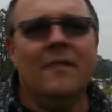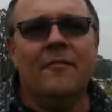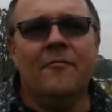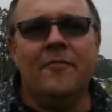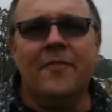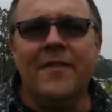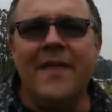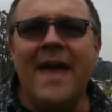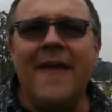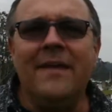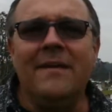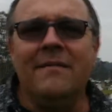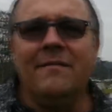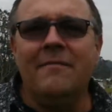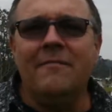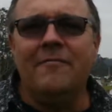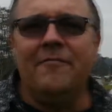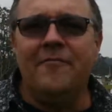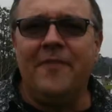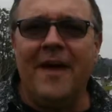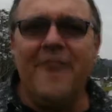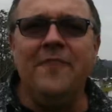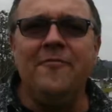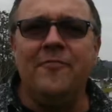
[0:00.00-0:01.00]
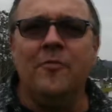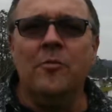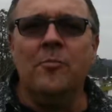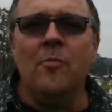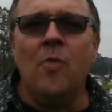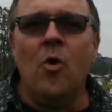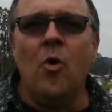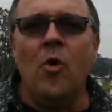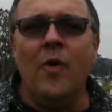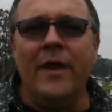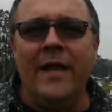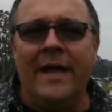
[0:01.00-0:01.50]
for that fateful
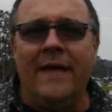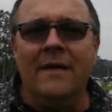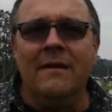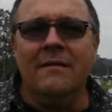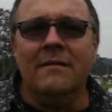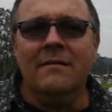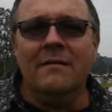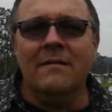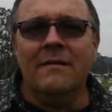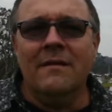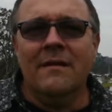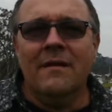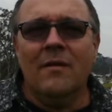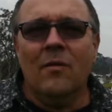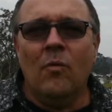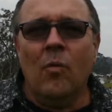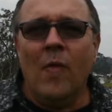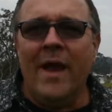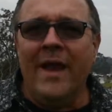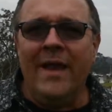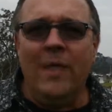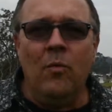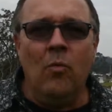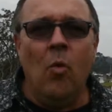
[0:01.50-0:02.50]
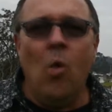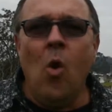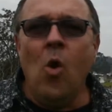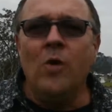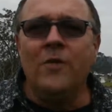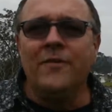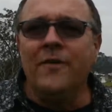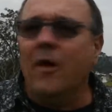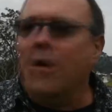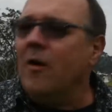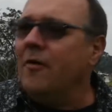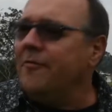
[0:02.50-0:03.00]
morning when he
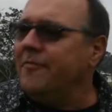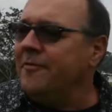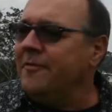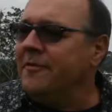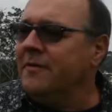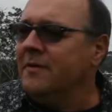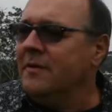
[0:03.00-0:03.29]
walked off